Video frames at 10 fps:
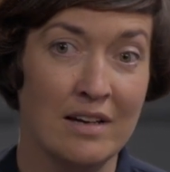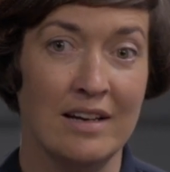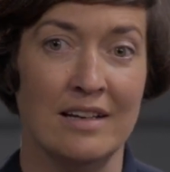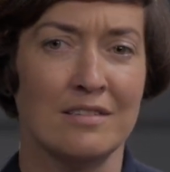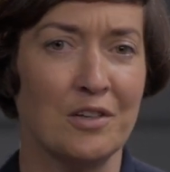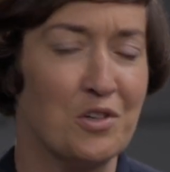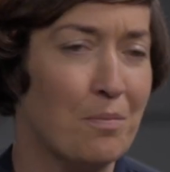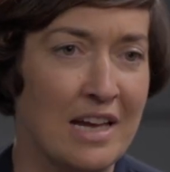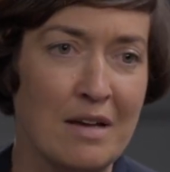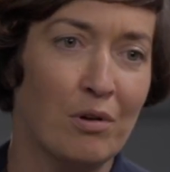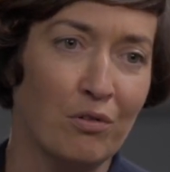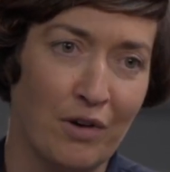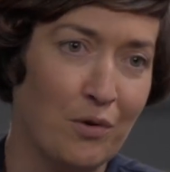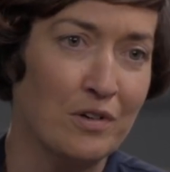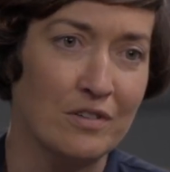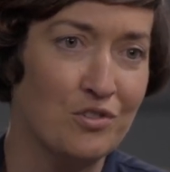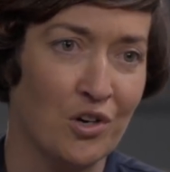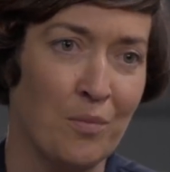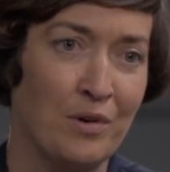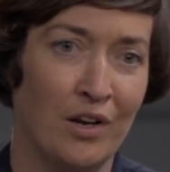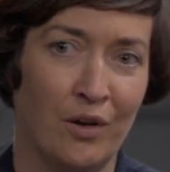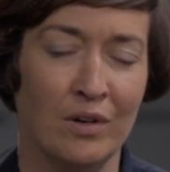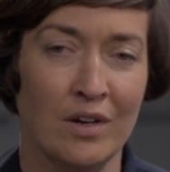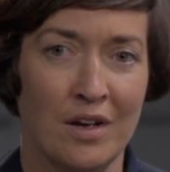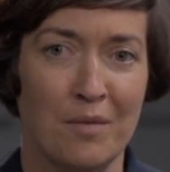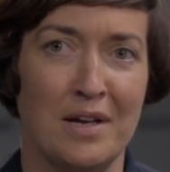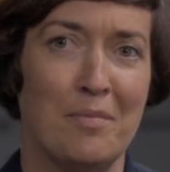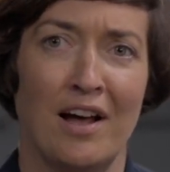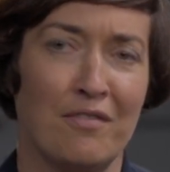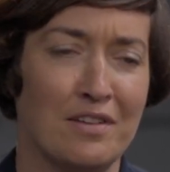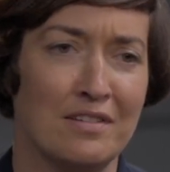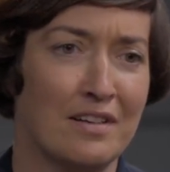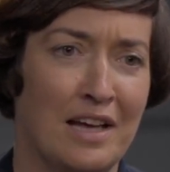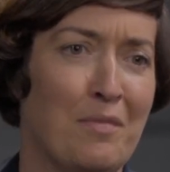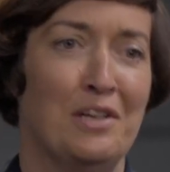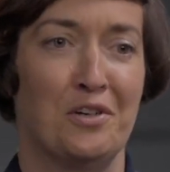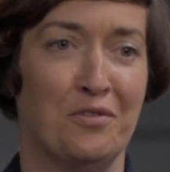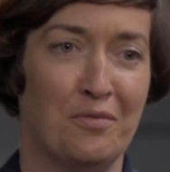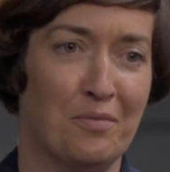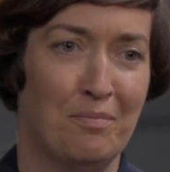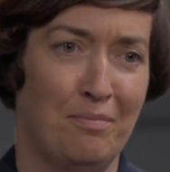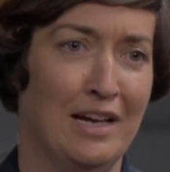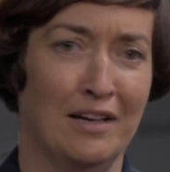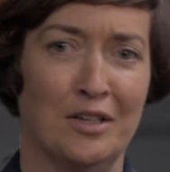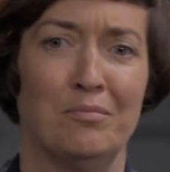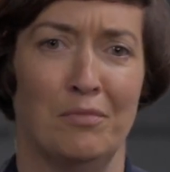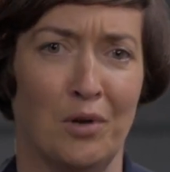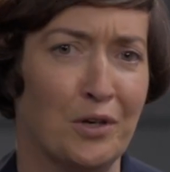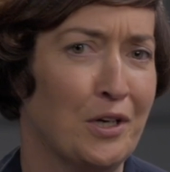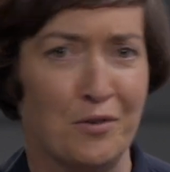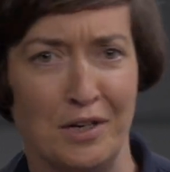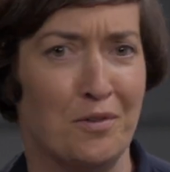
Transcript: It's such a people-focused job. You know, people have this image of being a lawyer in a